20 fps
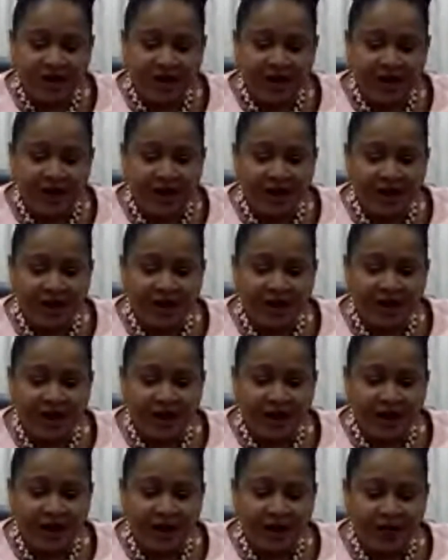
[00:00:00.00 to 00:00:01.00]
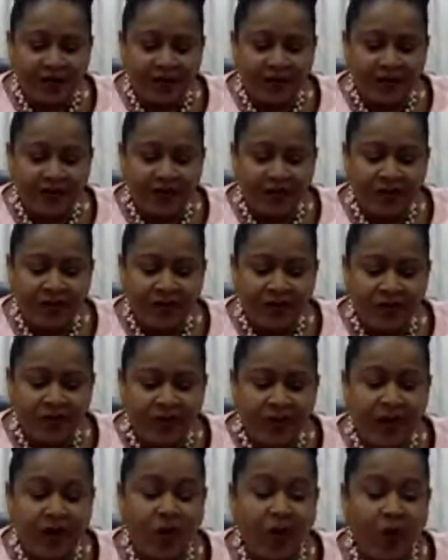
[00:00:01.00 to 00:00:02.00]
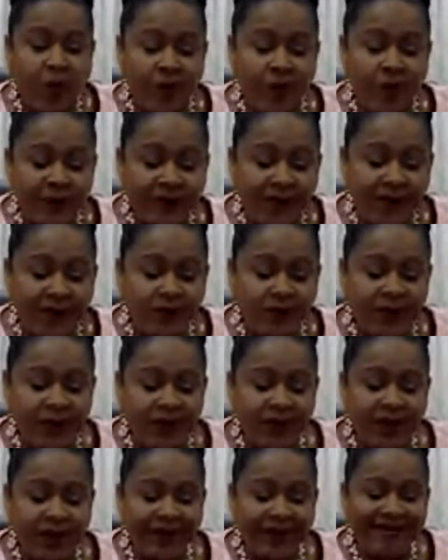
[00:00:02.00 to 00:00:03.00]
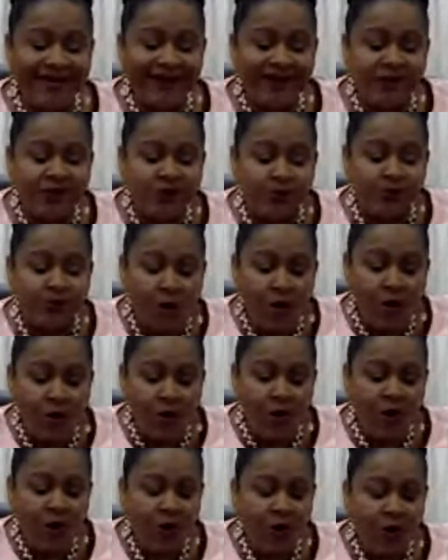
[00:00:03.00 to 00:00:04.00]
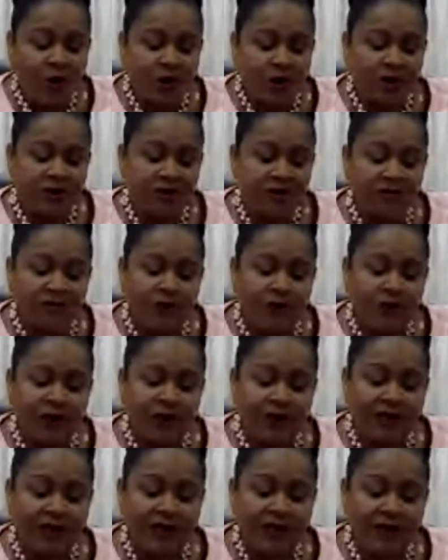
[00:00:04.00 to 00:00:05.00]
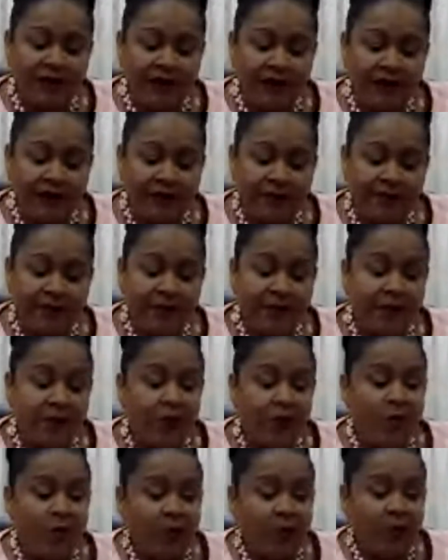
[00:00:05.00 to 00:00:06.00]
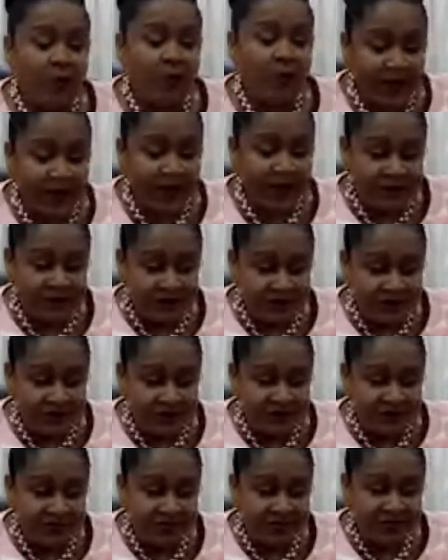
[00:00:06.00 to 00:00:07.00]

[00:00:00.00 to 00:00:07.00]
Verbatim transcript: And um, we are hoping that we can engage more with the um, people who own airlines